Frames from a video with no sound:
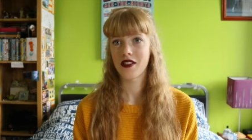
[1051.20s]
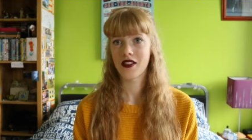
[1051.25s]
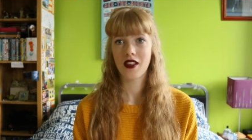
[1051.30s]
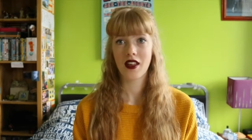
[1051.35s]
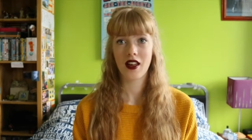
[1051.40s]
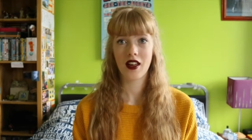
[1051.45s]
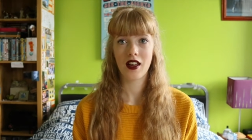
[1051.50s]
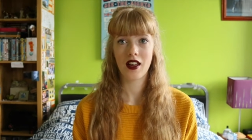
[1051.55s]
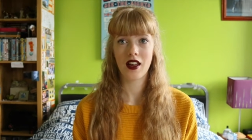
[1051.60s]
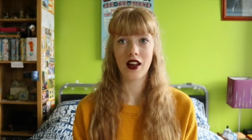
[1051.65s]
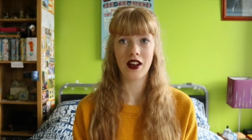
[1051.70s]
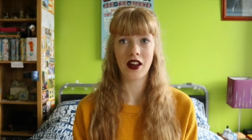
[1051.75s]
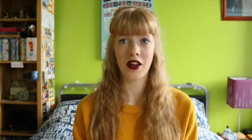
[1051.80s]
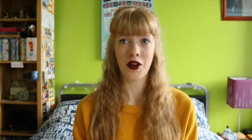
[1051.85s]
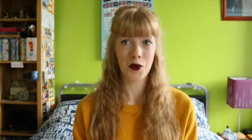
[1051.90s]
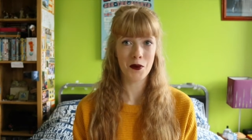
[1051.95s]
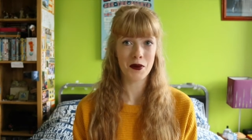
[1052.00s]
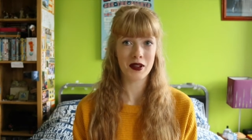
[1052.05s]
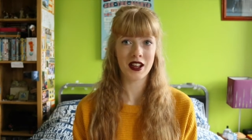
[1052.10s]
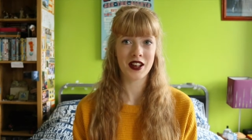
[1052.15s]
and I
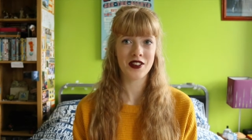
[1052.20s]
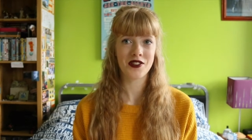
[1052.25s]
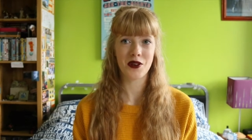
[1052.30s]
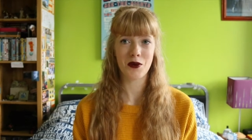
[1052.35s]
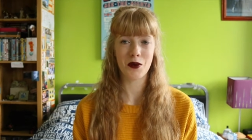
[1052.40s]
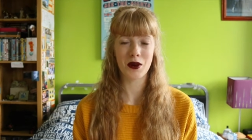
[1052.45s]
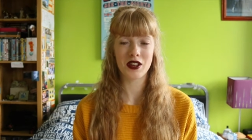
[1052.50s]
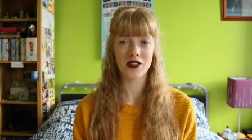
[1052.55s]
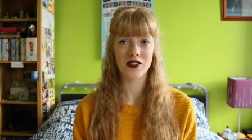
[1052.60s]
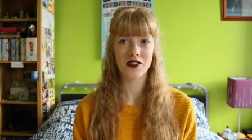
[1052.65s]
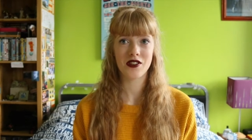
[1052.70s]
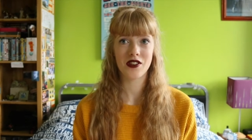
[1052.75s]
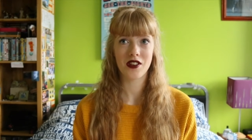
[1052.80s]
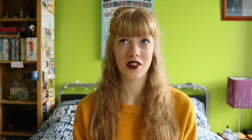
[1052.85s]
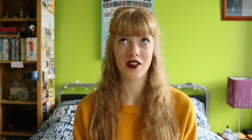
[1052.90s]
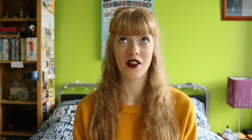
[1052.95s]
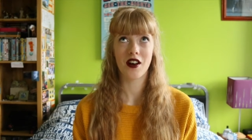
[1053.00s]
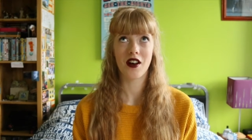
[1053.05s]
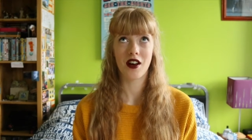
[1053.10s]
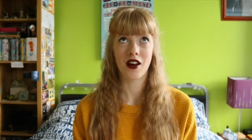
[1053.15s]
hope Alaska wins.
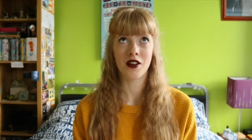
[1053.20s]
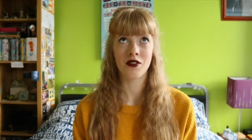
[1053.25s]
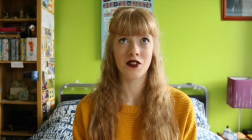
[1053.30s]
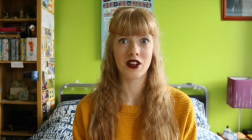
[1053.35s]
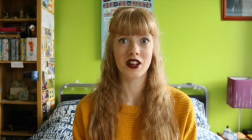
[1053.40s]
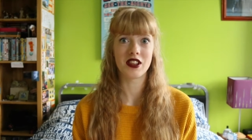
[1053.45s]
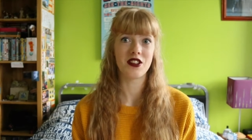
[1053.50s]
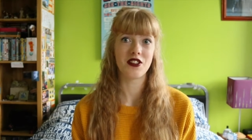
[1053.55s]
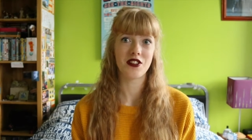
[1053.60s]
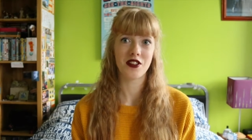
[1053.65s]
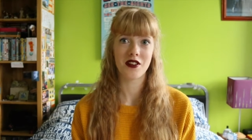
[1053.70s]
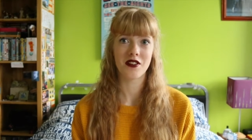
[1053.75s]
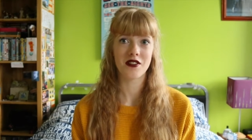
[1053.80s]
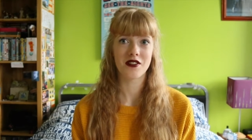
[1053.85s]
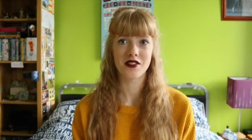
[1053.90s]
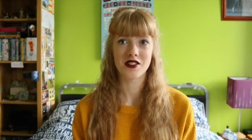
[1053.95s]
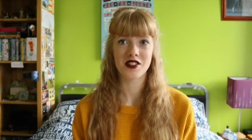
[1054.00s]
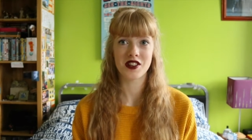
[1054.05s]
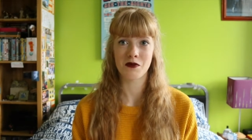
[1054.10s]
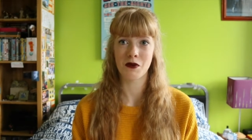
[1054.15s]
I really do.
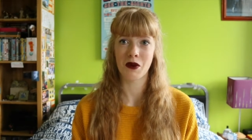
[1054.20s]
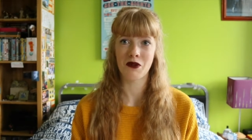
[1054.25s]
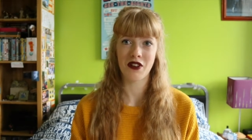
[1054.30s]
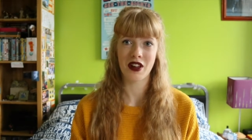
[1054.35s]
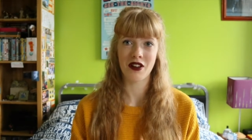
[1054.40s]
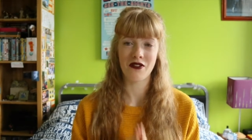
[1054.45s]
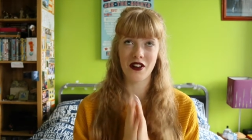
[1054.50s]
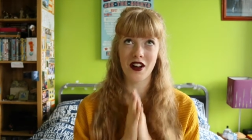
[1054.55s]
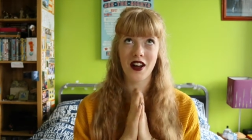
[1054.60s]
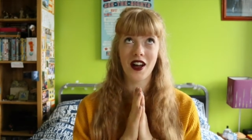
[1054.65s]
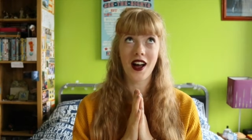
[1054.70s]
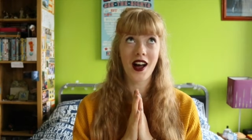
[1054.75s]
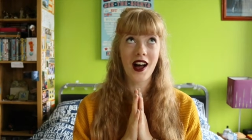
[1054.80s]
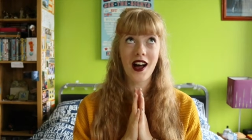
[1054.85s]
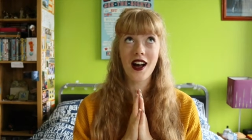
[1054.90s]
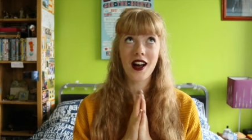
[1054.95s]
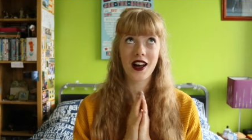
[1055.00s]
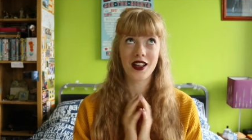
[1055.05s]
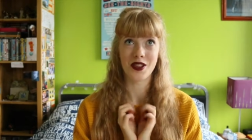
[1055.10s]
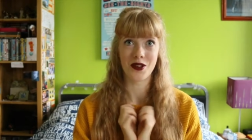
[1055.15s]
She's my favourite.
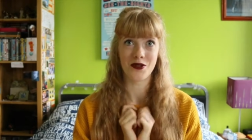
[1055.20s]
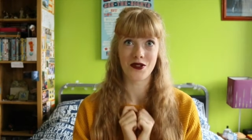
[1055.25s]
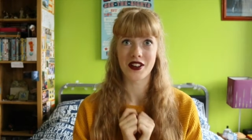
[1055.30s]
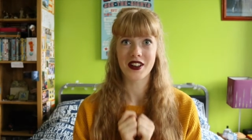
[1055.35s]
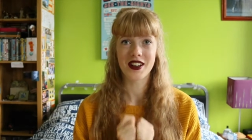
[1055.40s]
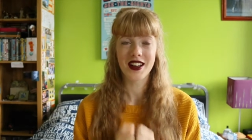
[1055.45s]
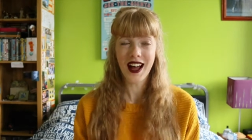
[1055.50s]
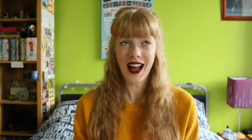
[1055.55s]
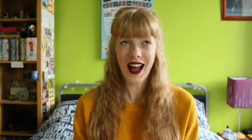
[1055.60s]
I love her.